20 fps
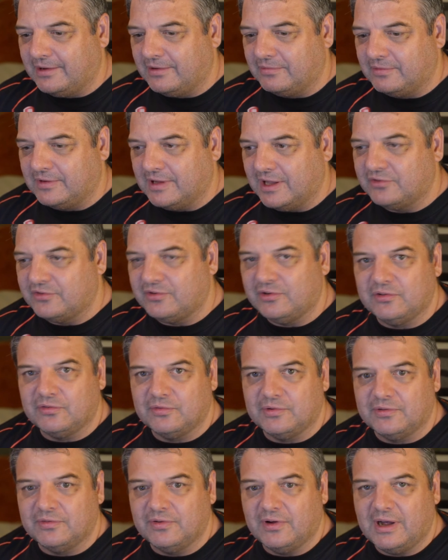countries
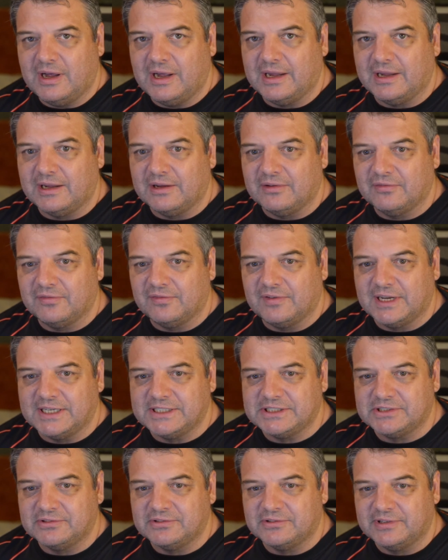with high
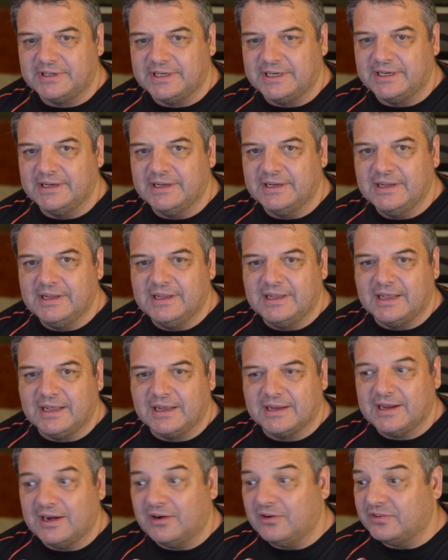inflationary
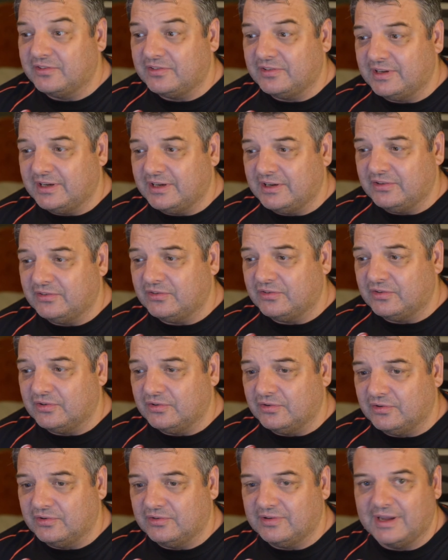currencies
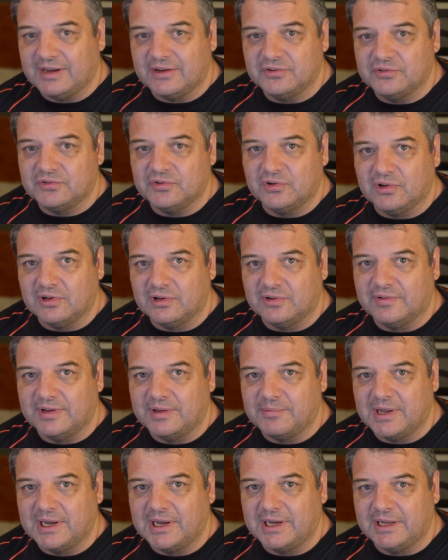to take control of their
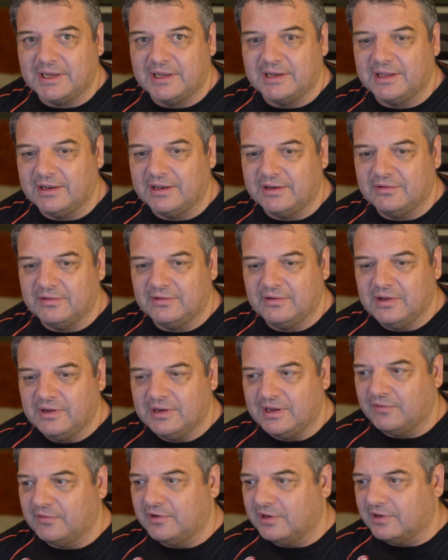money and get
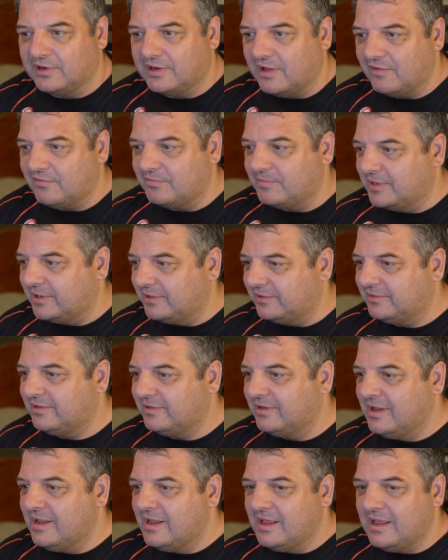rid of the government's
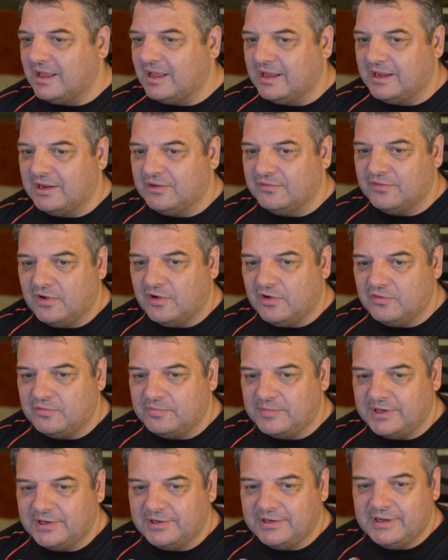
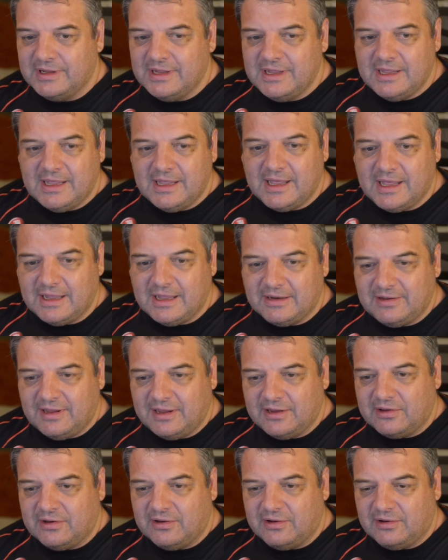involvement,
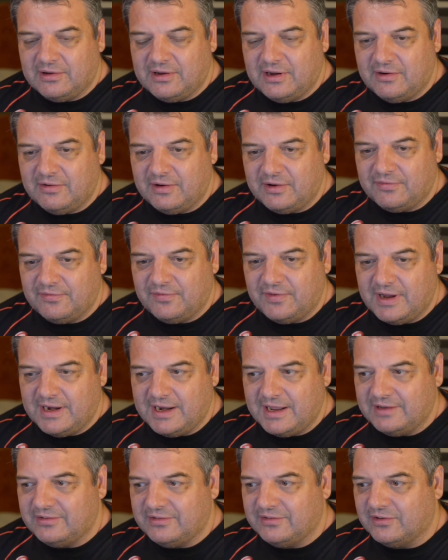take care of their
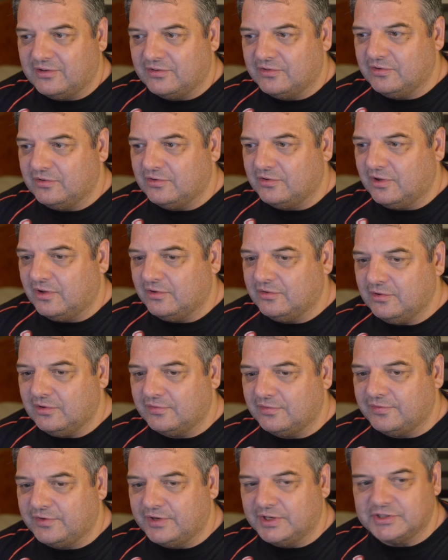finances. I saw a
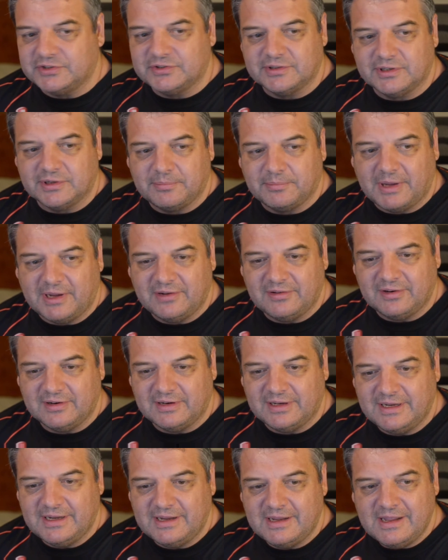future in it
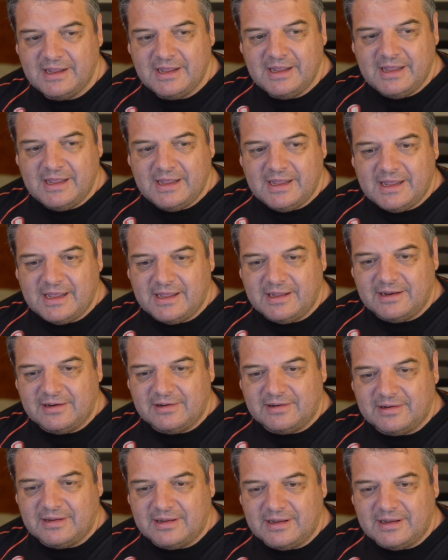basically, and